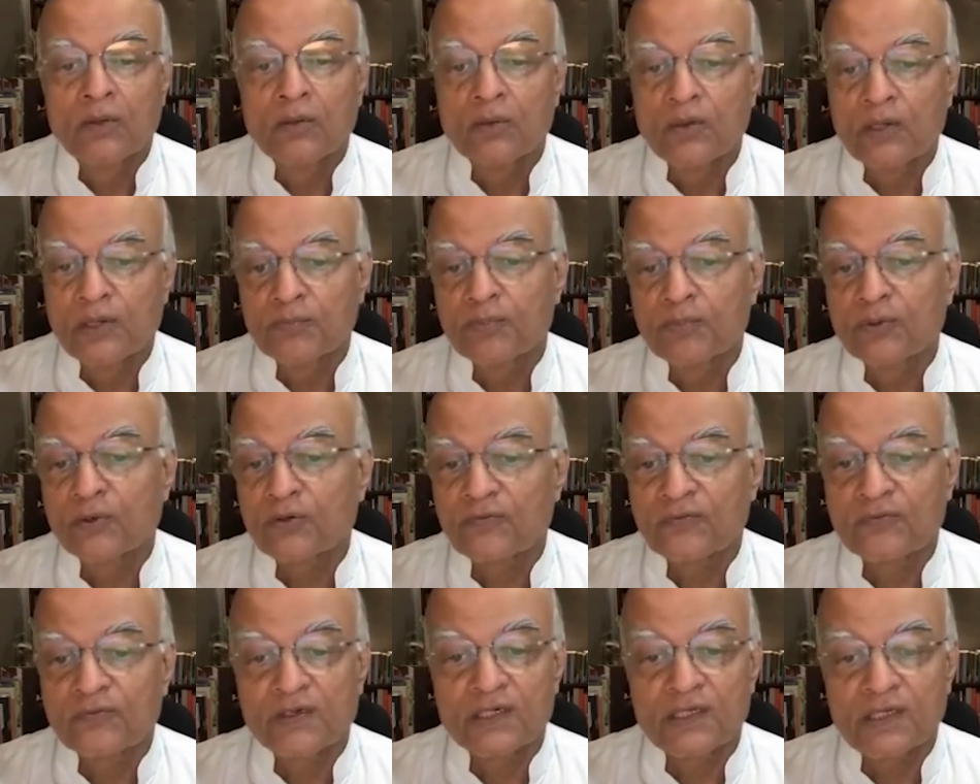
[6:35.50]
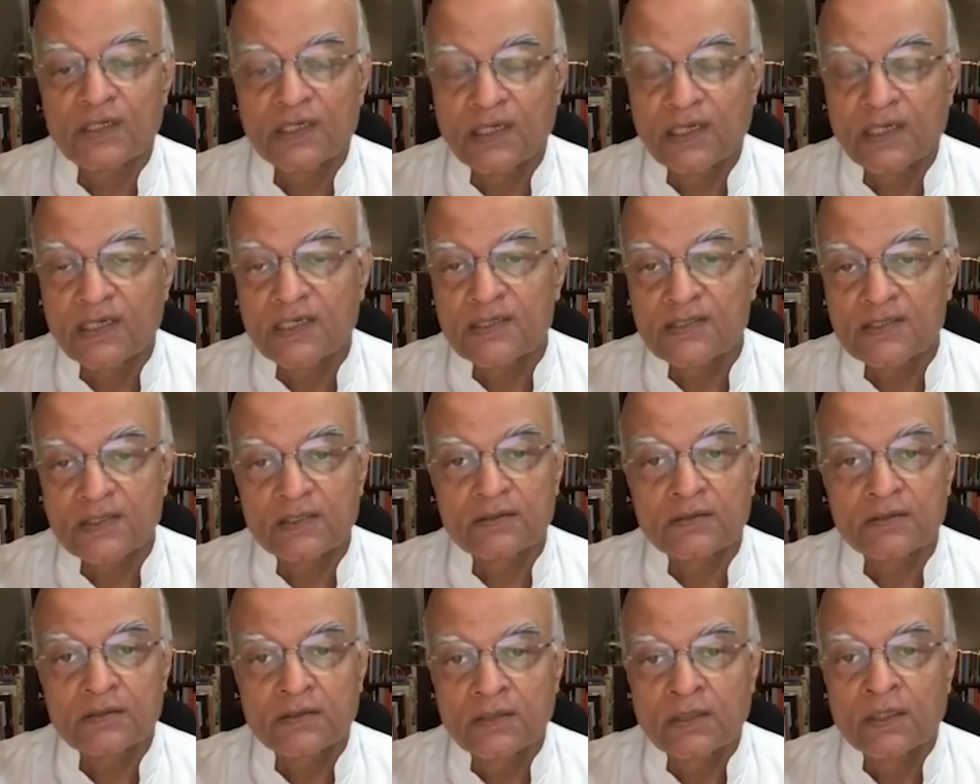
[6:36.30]
we import fertilizer,
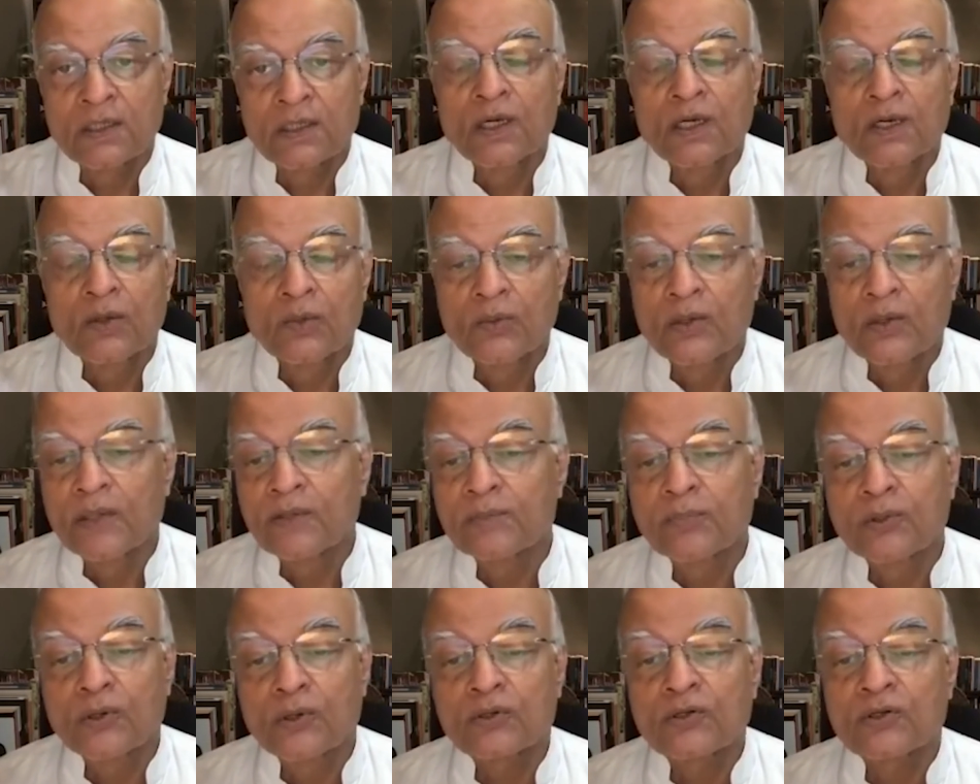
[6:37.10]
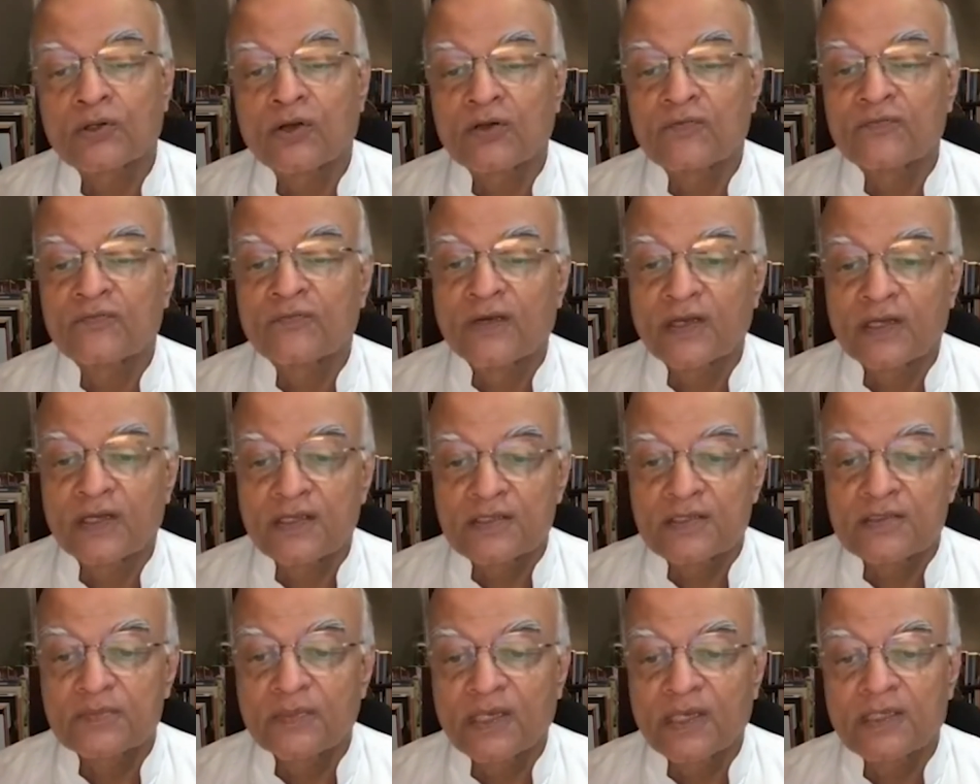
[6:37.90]
we import
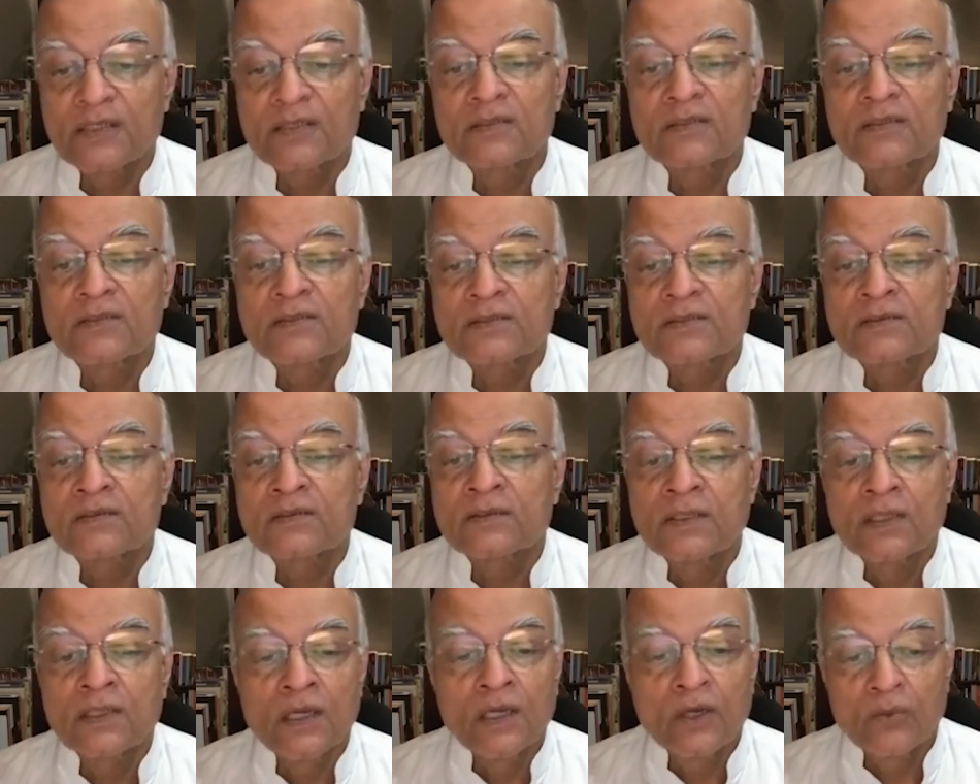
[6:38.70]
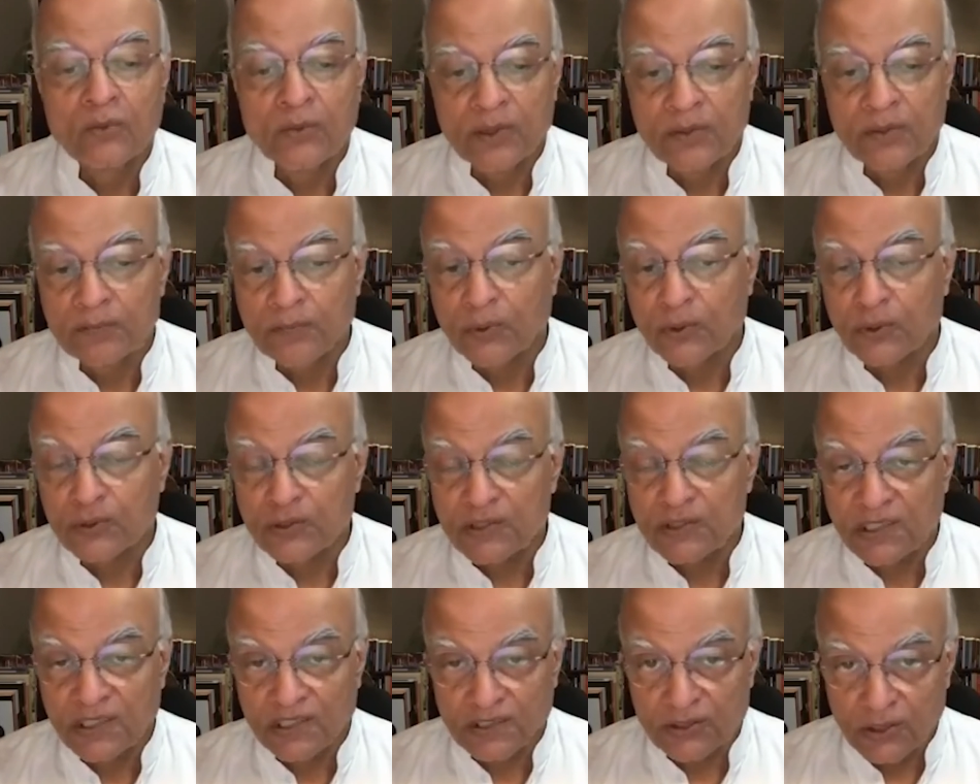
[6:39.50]
non-ferrous metals, we import
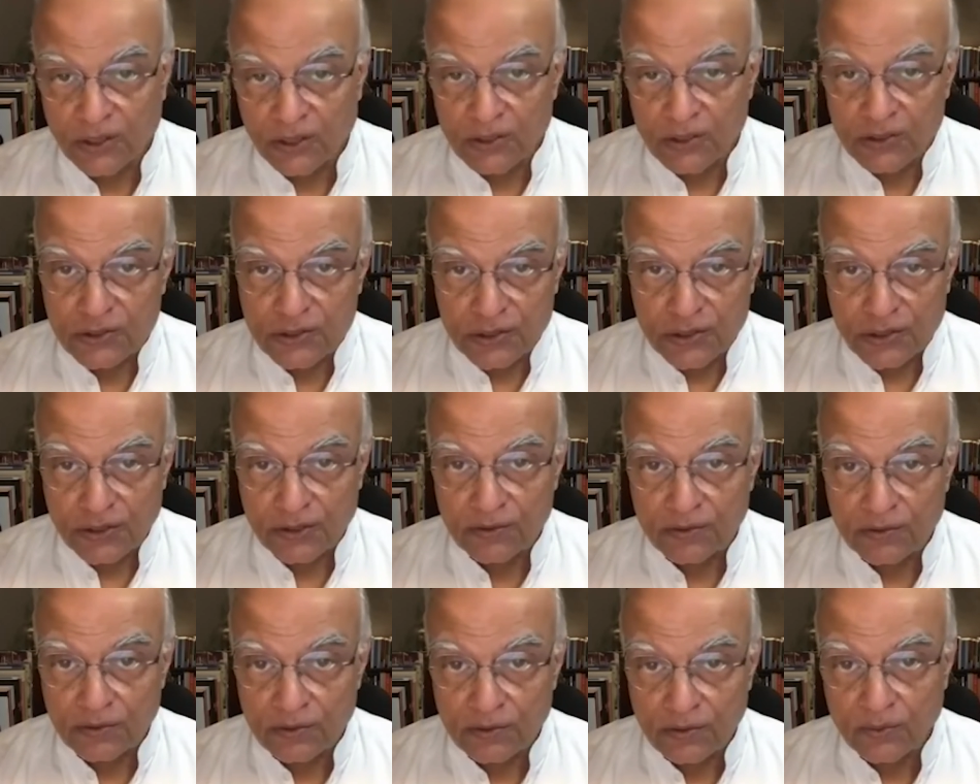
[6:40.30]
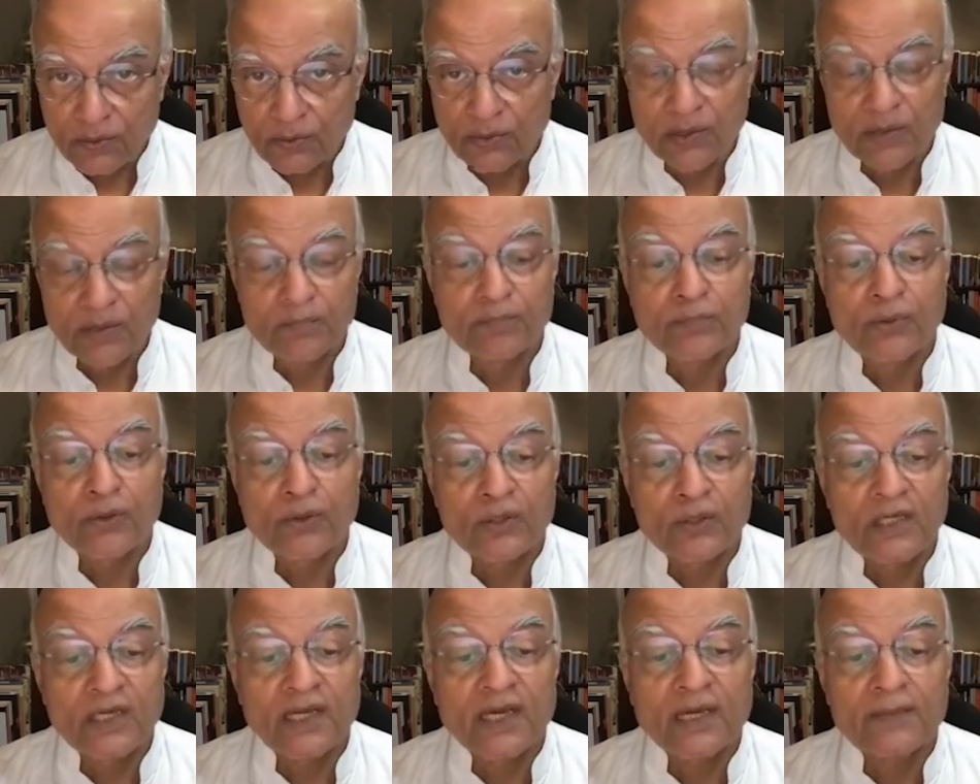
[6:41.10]
technology, we
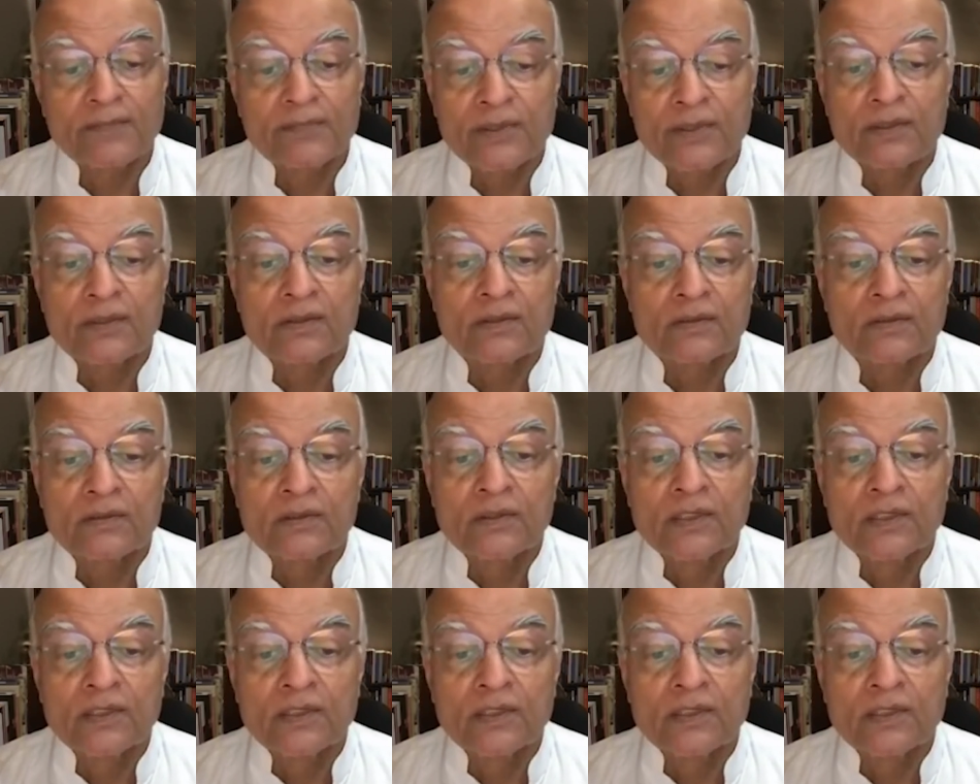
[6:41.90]
import capital,